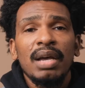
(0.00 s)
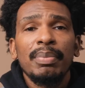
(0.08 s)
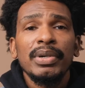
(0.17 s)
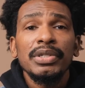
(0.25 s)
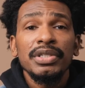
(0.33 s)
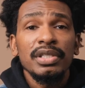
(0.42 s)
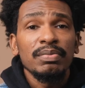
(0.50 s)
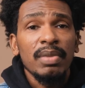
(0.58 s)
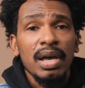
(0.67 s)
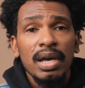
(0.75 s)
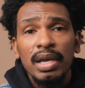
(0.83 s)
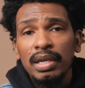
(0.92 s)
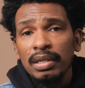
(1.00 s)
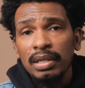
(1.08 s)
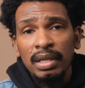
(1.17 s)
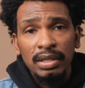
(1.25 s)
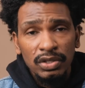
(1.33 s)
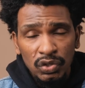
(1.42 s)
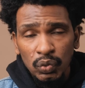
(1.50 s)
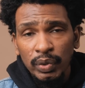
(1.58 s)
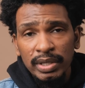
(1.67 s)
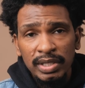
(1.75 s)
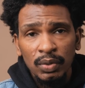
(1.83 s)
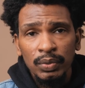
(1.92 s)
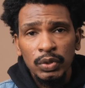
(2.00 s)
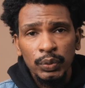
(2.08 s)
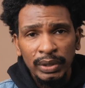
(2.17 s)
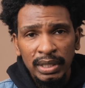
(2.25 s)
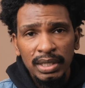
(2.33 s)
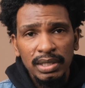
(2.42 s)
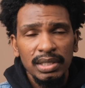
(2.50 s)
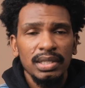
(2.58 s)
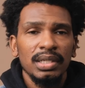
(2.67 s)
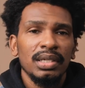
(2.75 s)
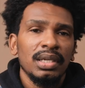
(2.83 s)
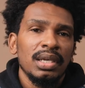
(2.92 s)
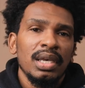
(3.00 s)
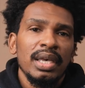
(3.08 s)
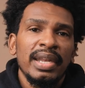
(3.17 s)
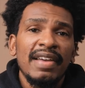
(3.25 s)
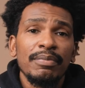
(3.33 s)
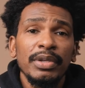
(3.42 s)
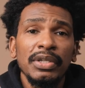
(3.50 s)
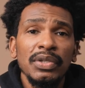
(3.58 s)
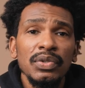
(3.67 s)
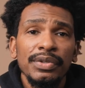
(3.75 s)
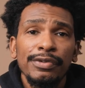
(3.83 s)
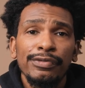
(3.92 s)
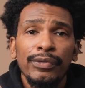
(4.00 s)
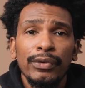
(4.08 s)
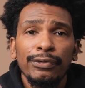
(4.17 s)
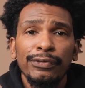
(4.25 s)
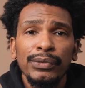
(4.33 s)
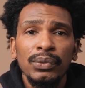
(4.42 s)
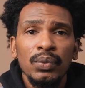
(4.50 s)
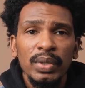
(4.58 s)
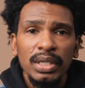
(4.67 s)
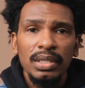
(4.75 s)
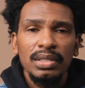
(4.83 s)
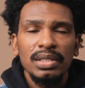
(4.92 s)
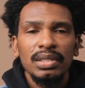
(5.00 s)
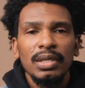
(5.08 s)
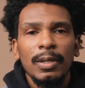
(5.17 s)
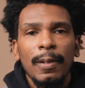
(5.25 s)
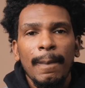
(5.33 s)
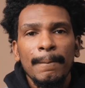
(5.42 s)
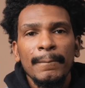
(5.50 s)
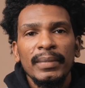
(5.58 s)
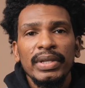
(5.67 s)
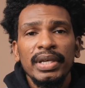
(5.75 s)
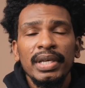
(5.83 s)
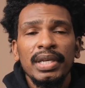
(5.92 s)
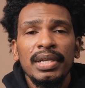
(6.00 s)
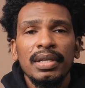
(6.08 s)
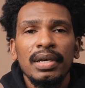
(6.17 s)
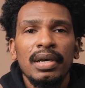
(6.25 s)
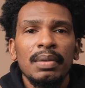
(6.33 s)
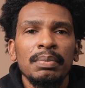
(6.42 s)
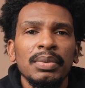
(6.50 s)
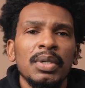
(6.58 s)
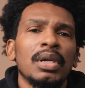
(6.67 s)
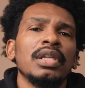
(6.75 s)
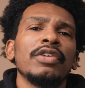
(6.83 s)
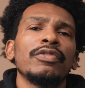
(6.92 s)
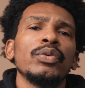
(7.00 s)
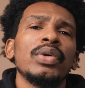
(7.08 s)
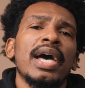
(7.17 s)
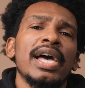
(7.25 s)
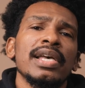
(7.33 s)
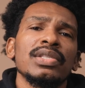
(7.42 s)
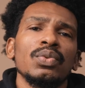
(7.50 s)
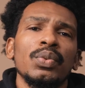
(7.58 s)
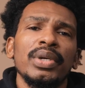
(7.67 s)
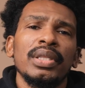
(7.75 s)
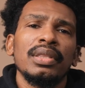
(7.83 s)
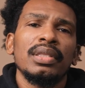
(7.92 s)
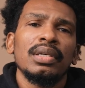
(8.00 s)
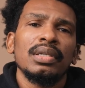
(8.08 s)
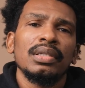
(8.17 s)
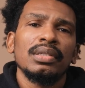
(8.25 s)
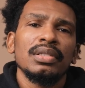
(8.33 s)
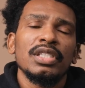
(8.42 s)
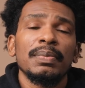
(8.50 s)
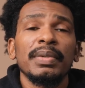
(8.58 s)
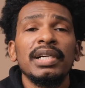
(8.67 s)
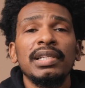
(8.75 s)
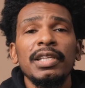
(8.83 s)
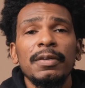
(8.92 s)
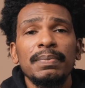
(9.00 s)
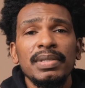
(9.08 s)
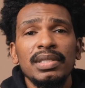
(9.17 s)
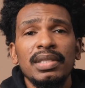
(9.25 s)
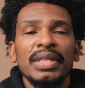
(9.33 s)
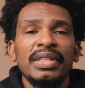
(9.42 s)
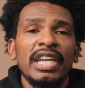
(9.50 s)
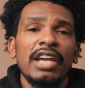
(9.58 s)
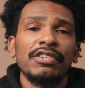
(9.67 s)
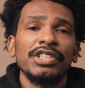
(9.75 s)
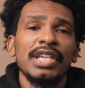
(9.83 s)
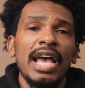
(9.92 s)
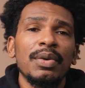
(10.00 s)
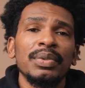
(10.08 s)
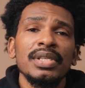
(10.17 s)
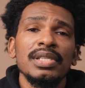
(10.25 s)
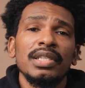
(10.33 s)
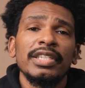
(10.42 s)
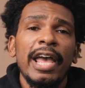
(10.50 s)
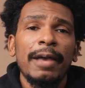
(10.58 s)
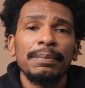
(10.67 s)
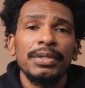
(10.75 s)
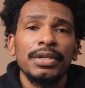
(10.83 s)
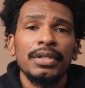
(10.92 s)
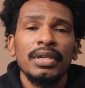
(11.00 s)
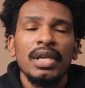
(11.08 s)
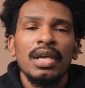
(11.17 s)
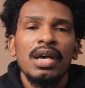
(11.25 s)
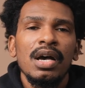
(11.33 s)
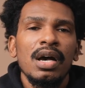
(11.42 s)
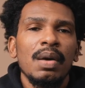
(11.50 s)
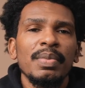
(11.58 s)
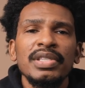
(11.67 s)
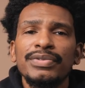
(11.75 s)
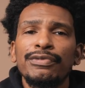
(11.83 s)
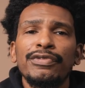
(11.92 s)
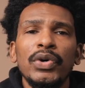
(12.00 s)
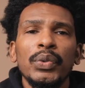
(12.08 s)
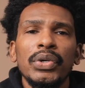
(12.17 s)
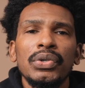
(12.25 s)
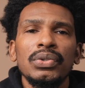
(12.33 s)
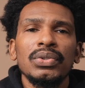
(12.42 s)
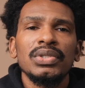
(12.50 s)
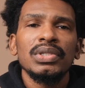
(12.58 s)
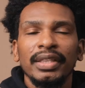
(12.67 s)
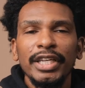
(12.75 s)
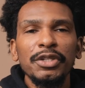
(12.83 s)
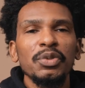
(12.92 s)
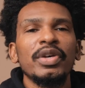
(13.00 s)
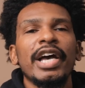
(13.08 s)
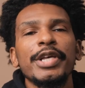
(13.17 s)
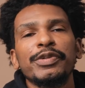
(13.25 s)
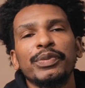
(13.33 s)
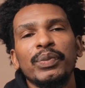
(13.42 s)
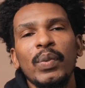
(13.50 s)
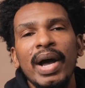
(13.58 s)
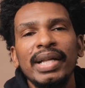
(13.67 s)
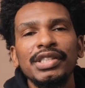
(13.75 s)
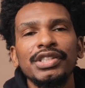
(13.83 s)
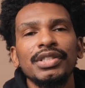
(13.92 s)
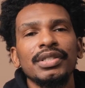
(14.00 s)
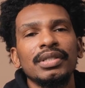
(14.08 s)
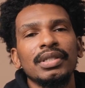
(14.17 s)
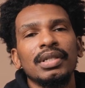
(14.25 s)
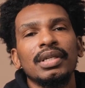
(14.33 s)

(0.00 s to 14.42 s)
I purchased mine as soon as it was released and I've been using it for a few weeks. And I'm gonna leave you guys with some clips that I've shot with this adapter and some photos. Thank you guys for watching.